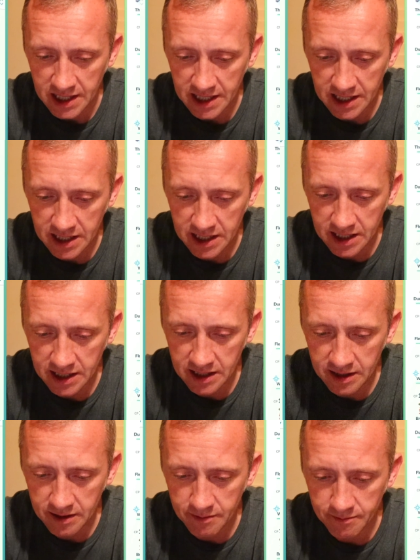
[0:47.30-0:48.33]

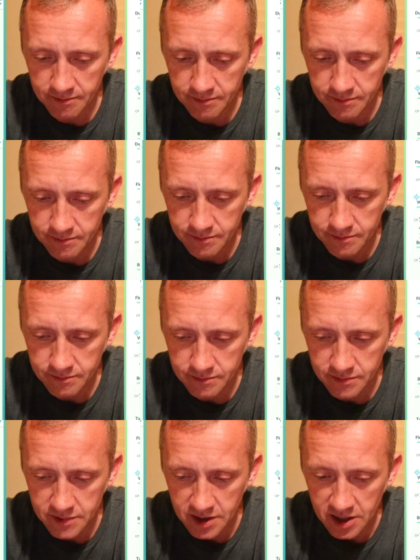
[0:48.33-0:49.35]
Um,
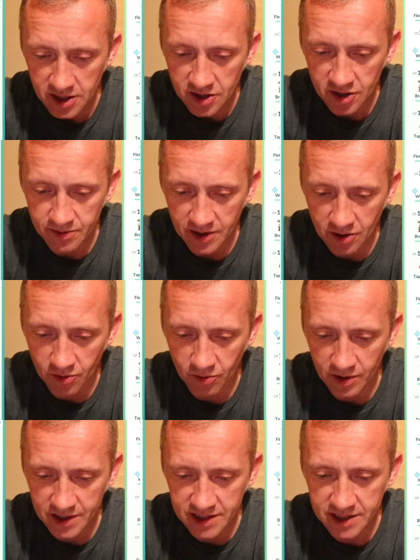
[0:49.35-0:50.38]
there's wee
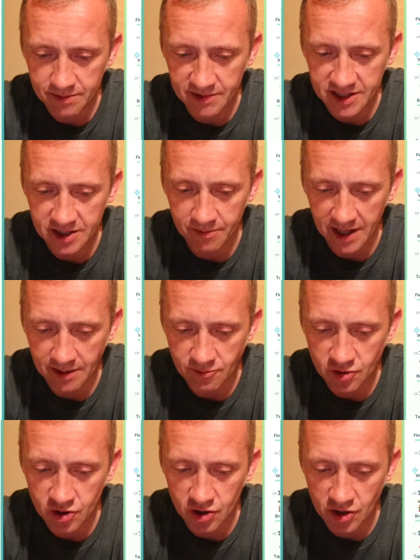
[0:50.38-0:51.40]
Owens, Mr.
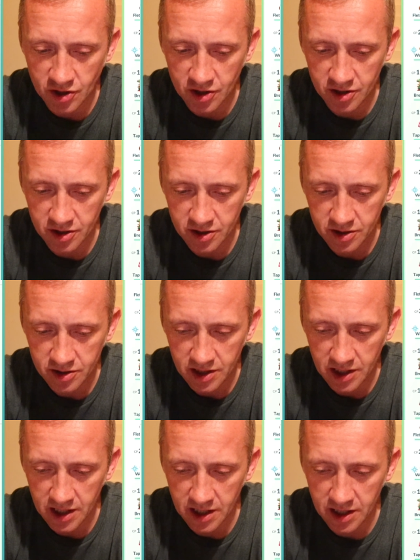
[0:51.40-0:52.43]
Mime Jr.
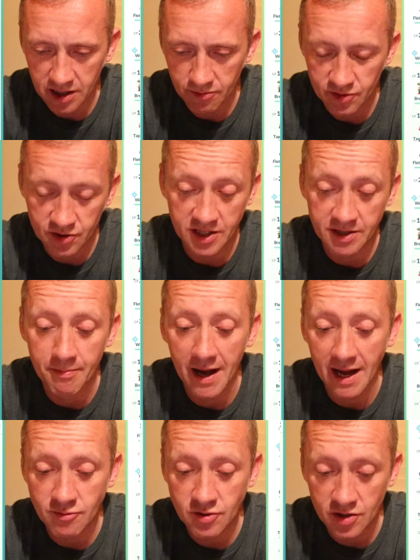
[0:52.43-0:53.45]
Um, so it's
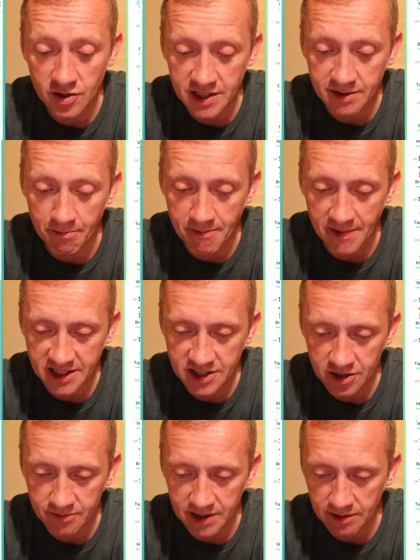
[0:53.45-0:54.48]
Mime Jr. It isn't
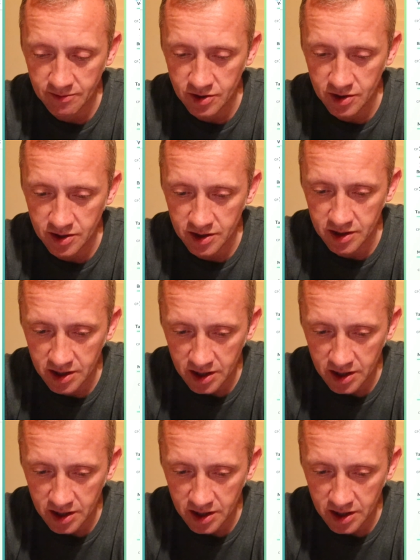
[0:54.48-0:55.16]
Mr. Mime Jr.